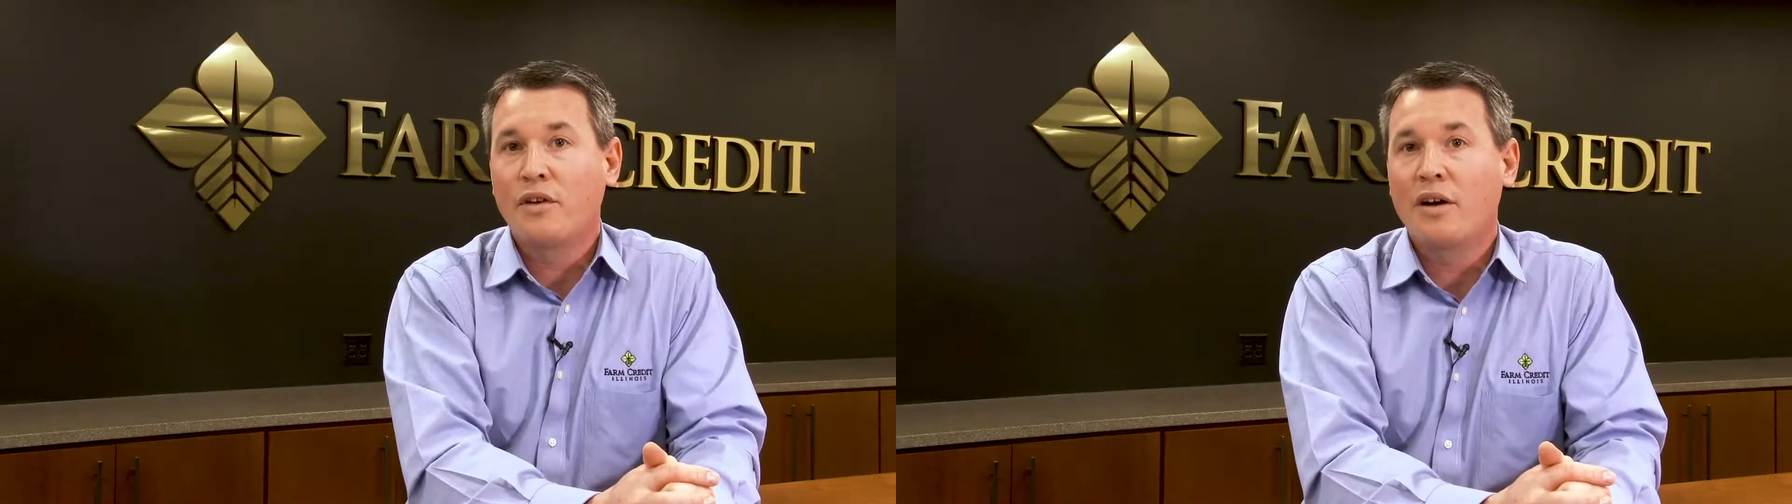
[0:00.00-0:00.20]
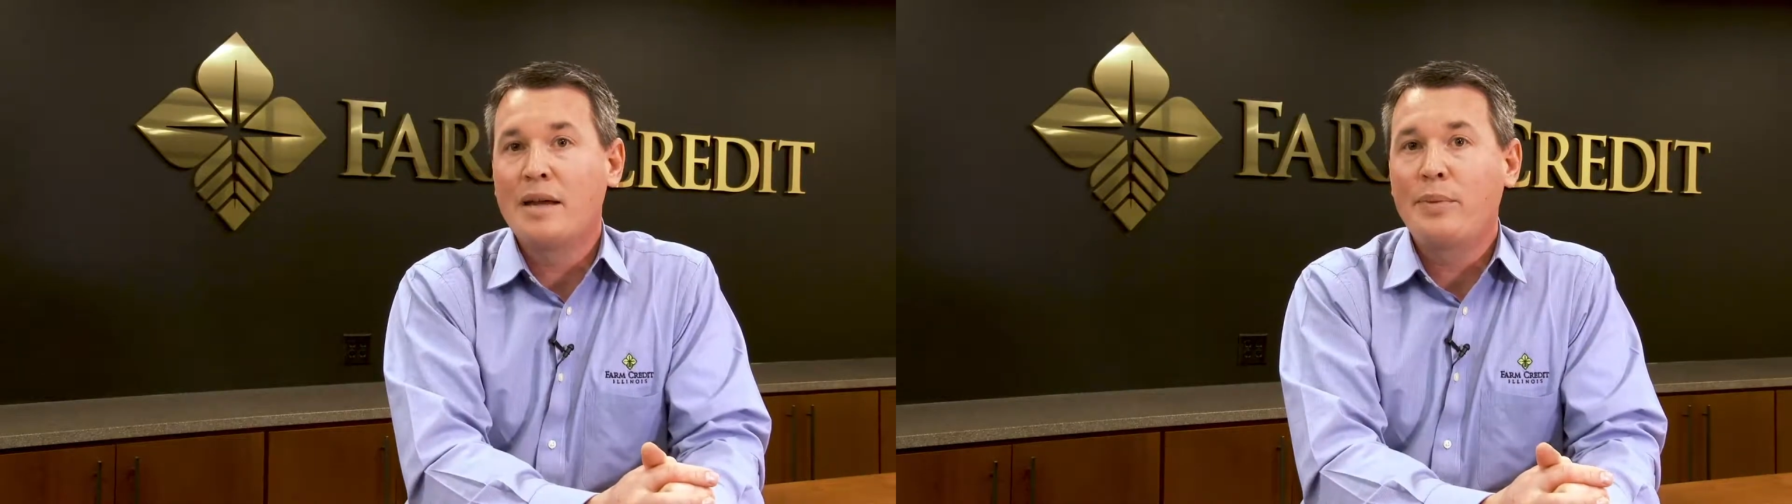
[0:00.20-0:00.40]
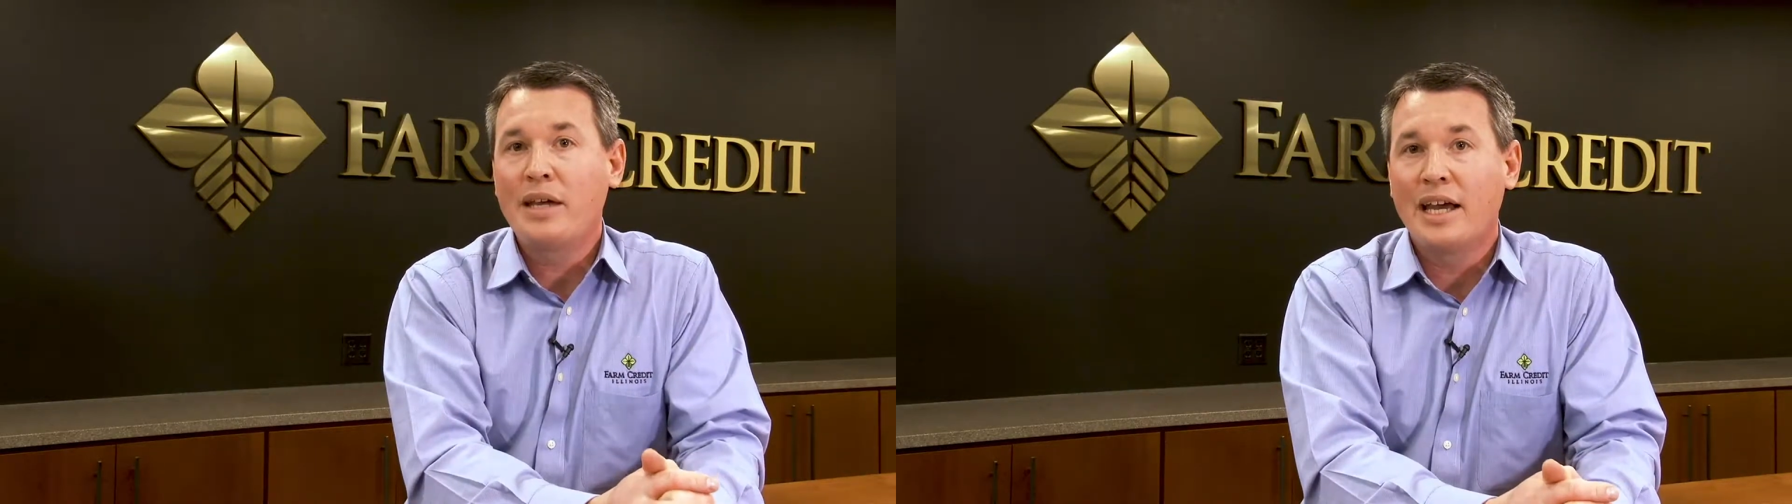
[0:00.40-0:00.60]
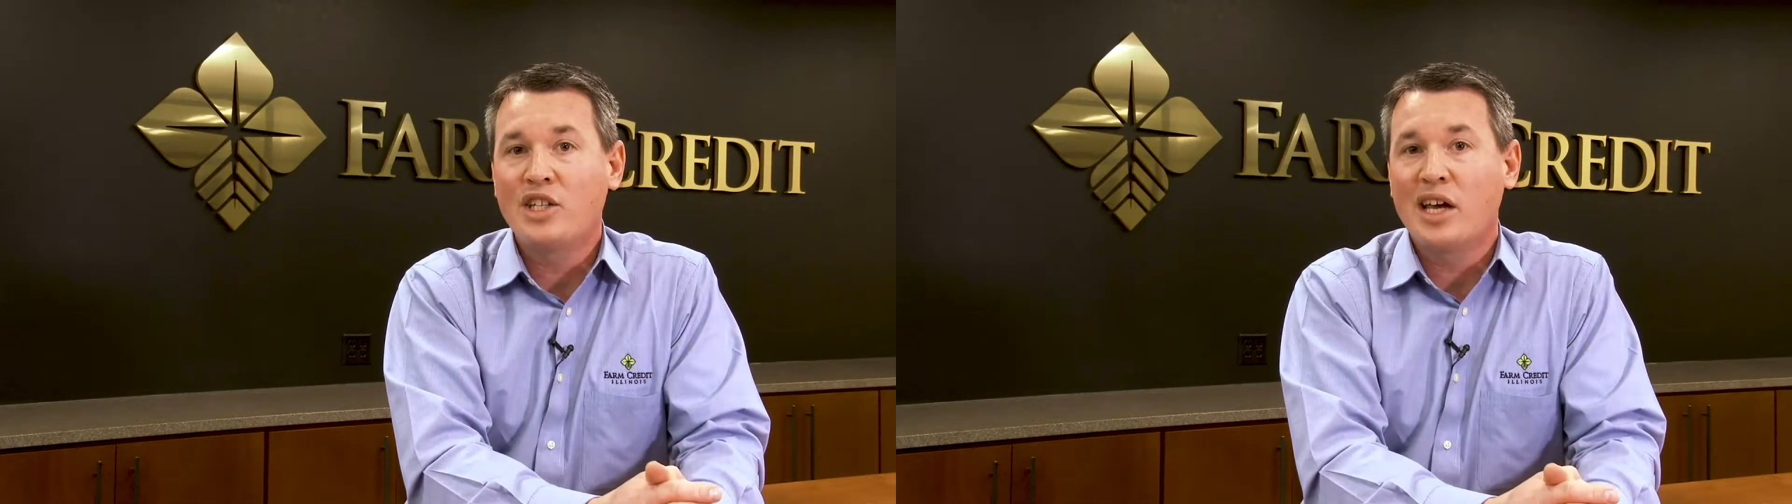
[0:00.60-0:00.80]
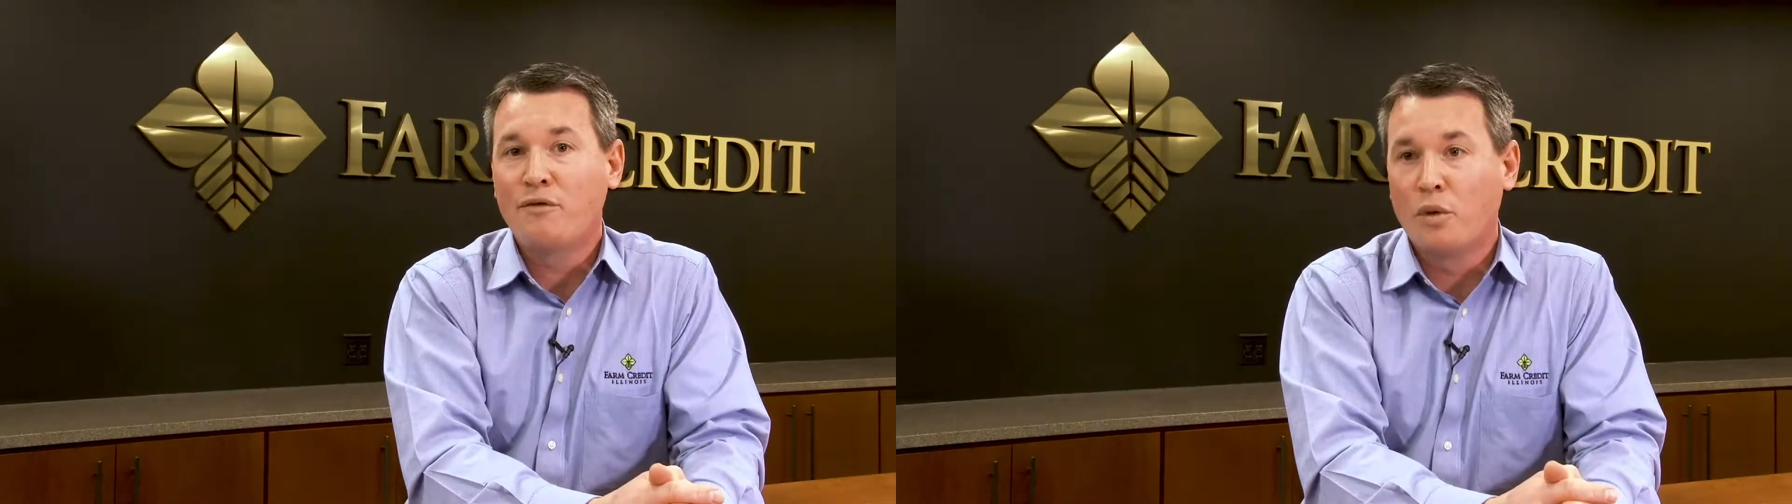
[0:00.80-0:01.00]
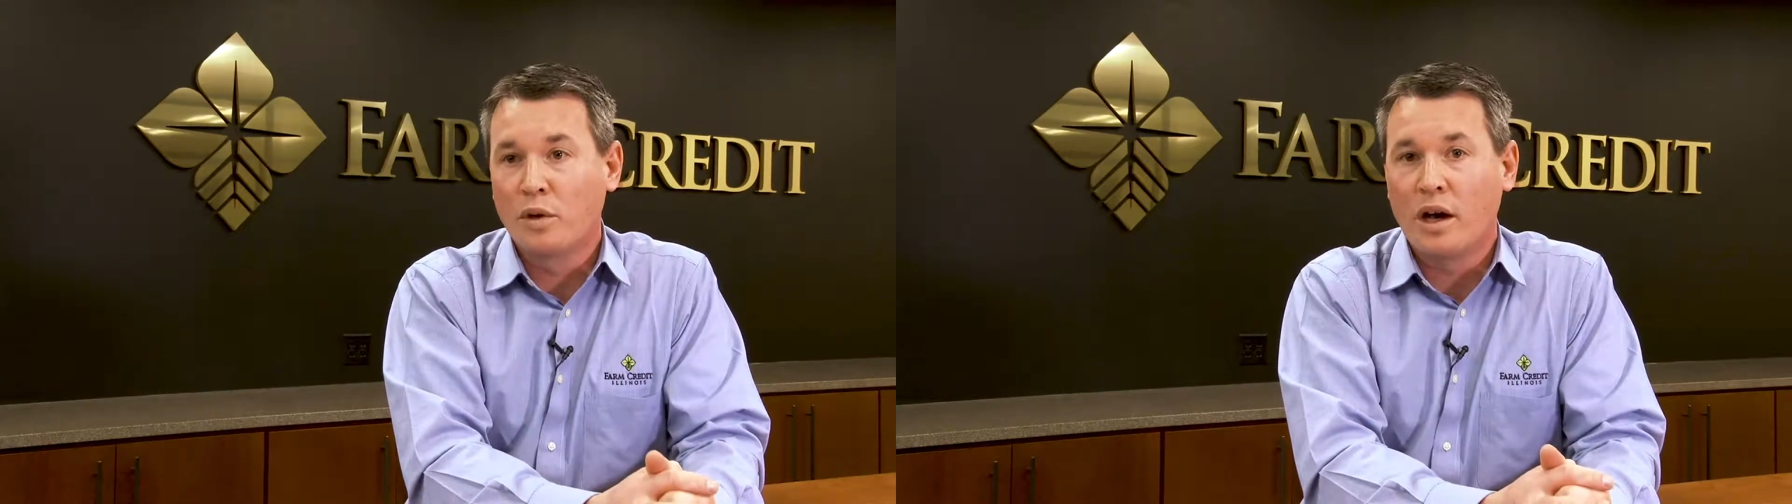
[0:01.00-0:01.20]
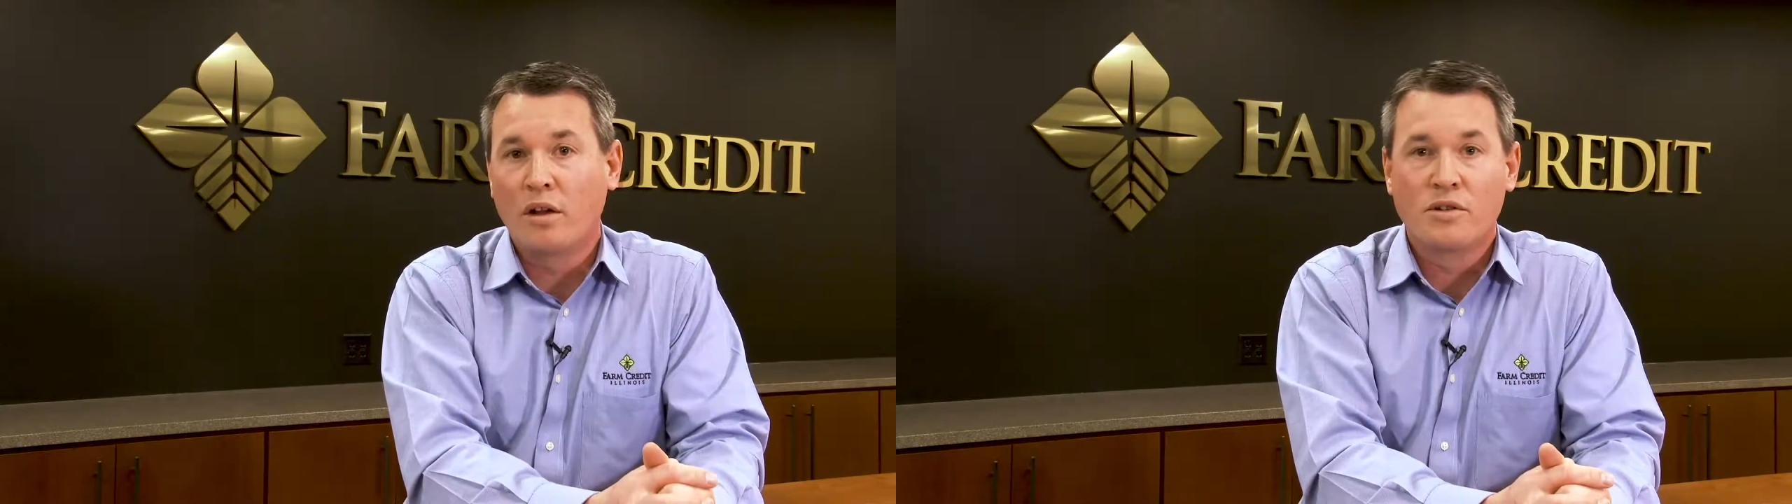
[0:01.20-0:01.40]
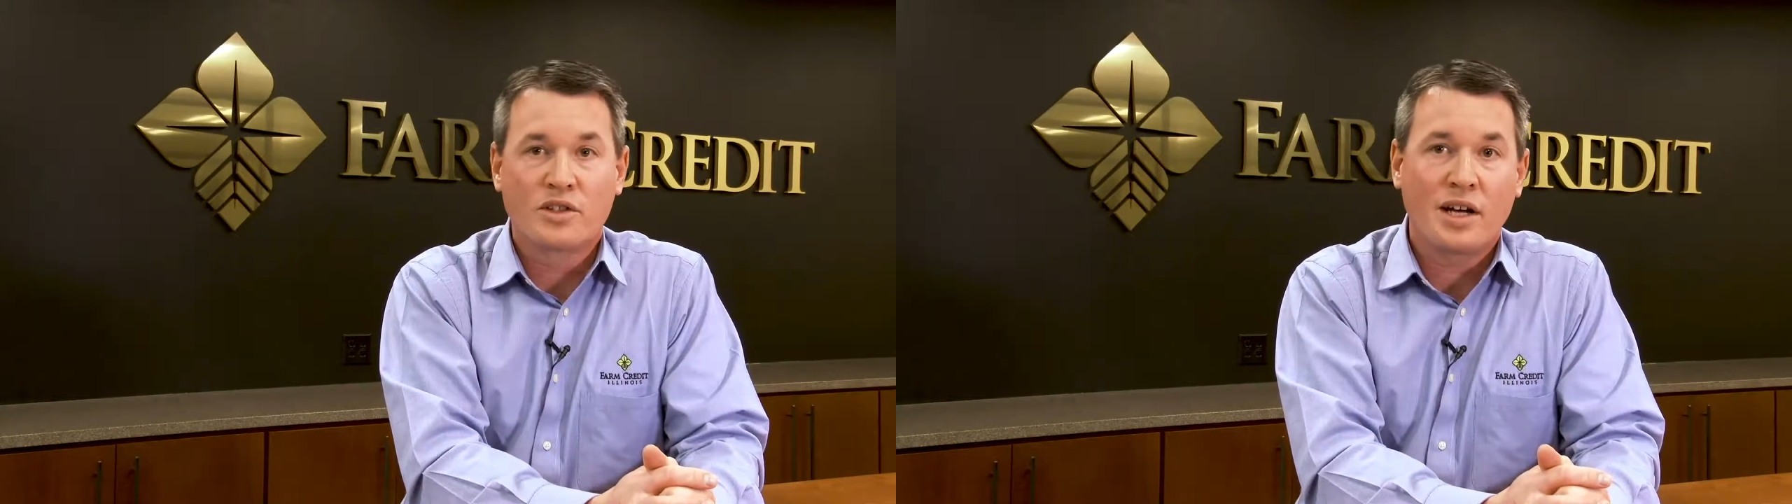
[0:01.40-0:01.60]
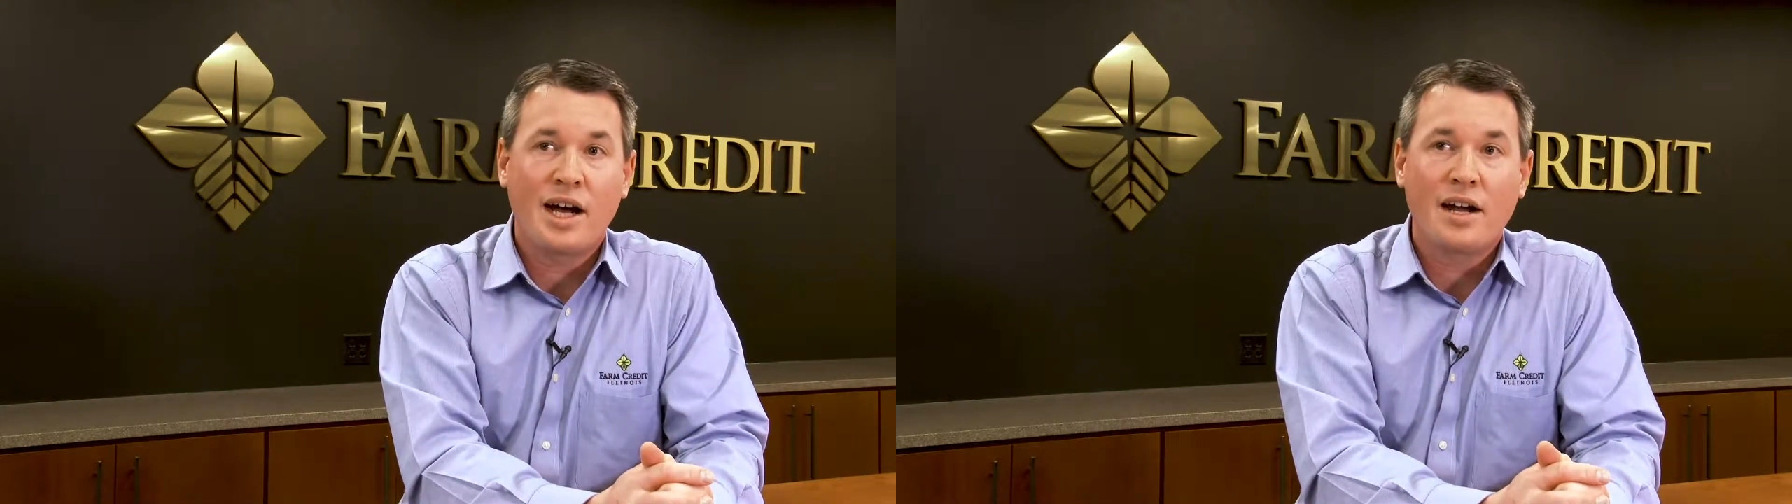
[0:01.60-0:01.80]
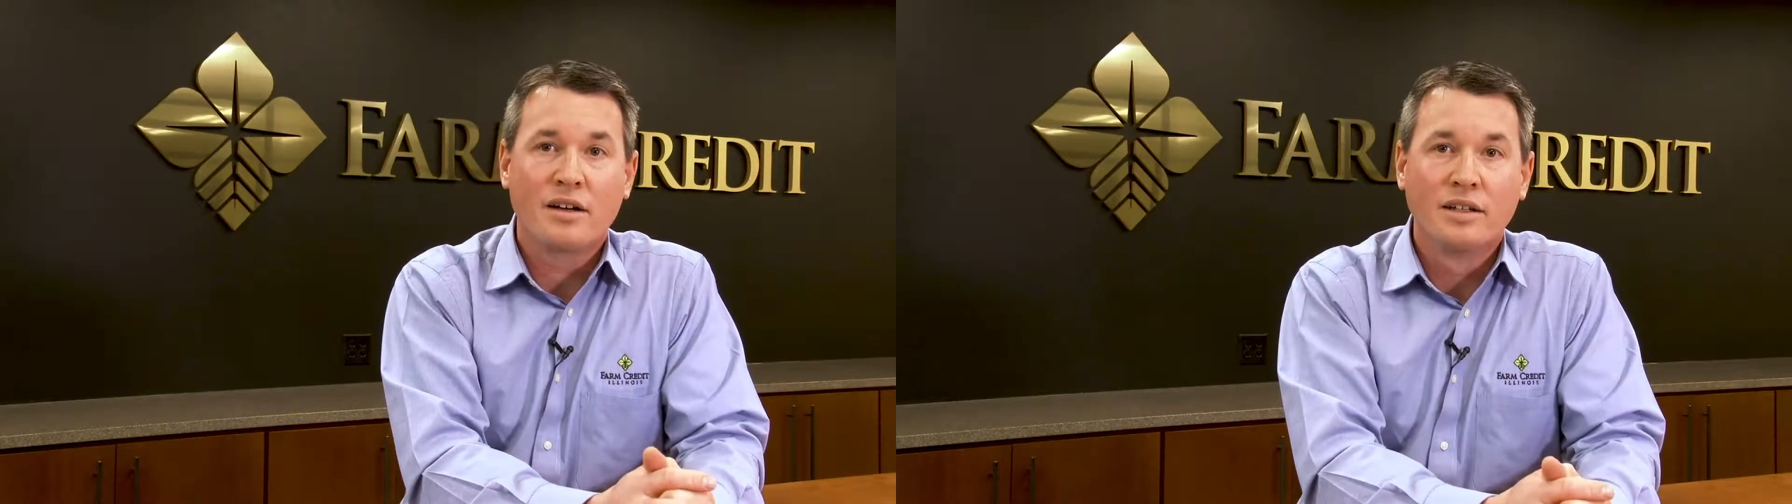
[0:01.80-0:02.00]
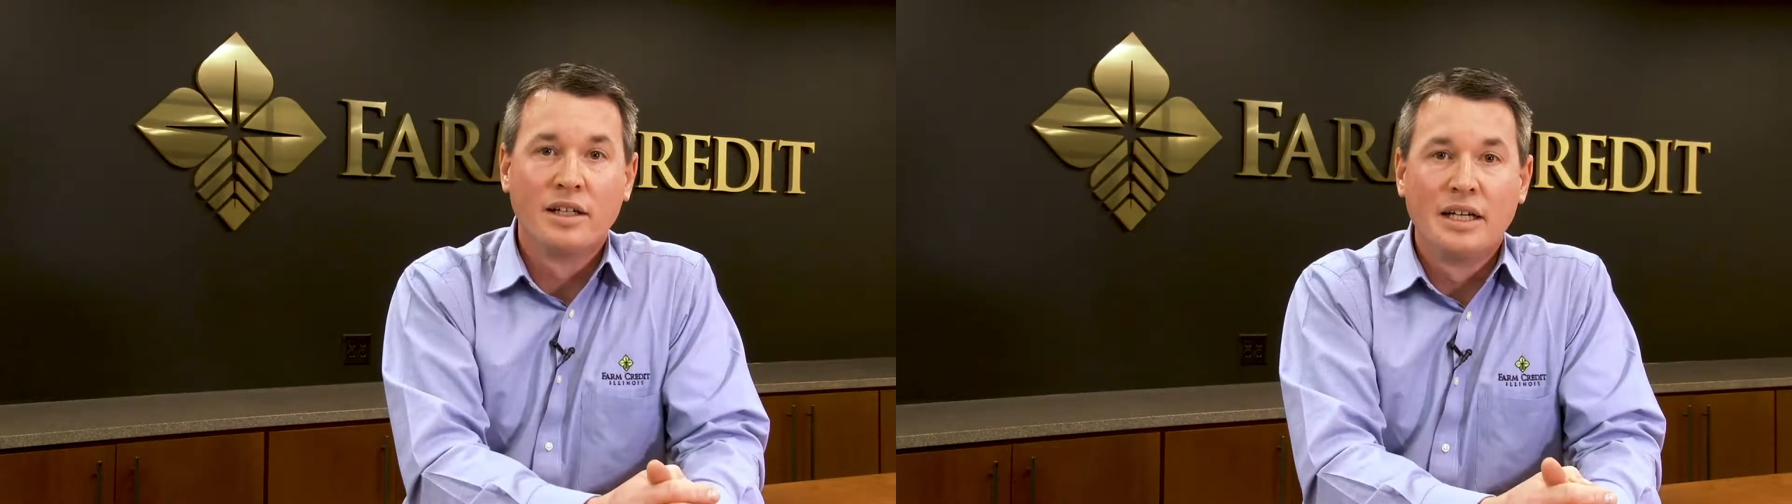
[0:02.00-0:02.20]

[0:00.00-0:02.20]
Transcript: of our APH at $4 or higher.